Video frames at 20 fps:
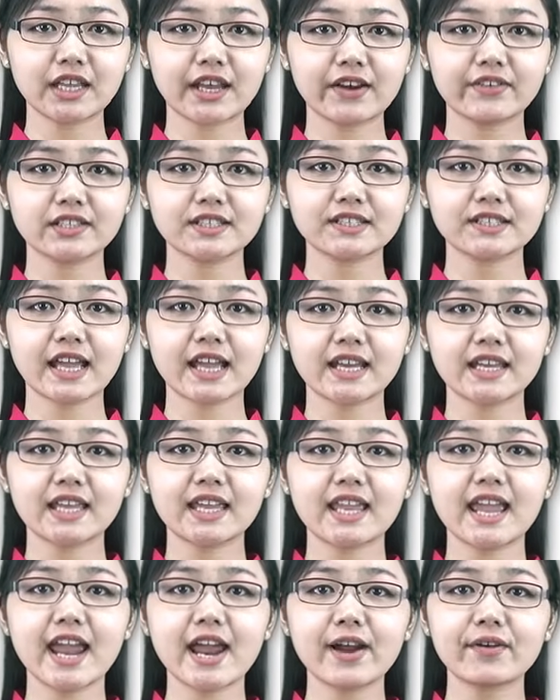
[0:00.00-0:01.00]
there is an
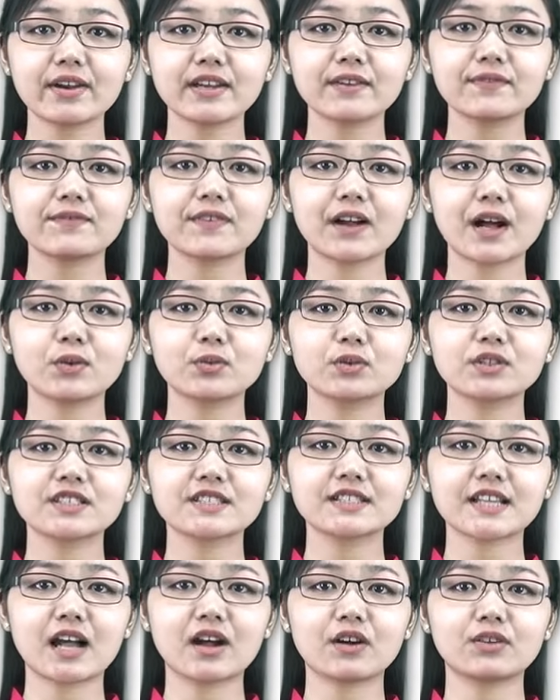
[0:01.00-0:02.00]
inherent vowel
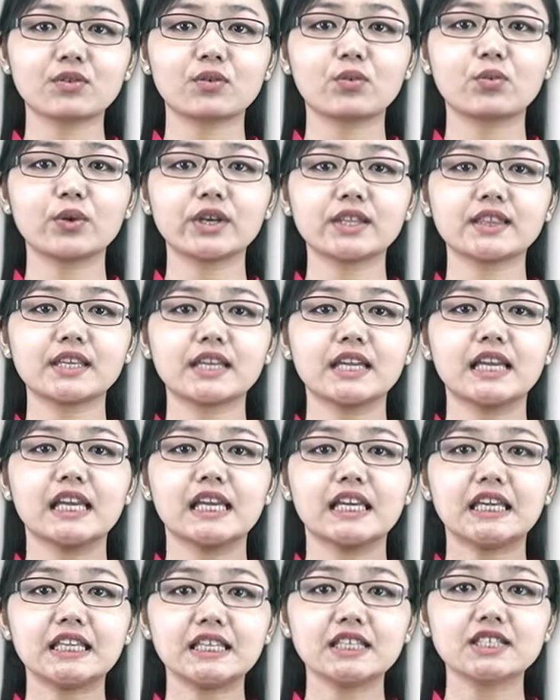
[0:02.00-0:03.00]
sound with
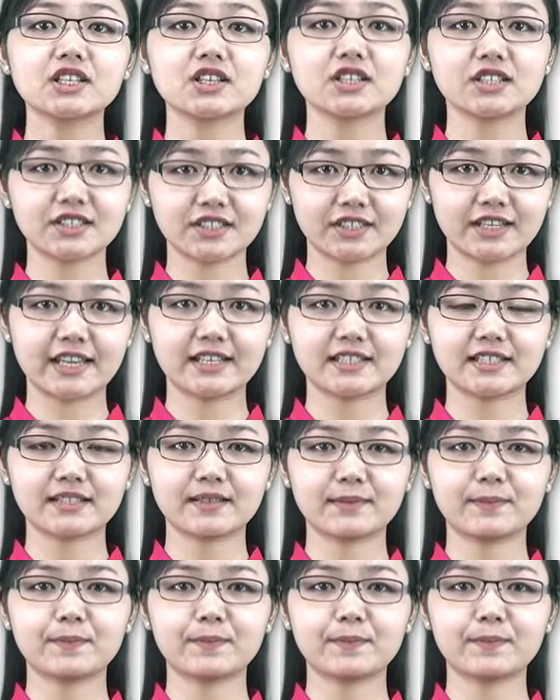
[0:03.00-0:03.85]
each consonant.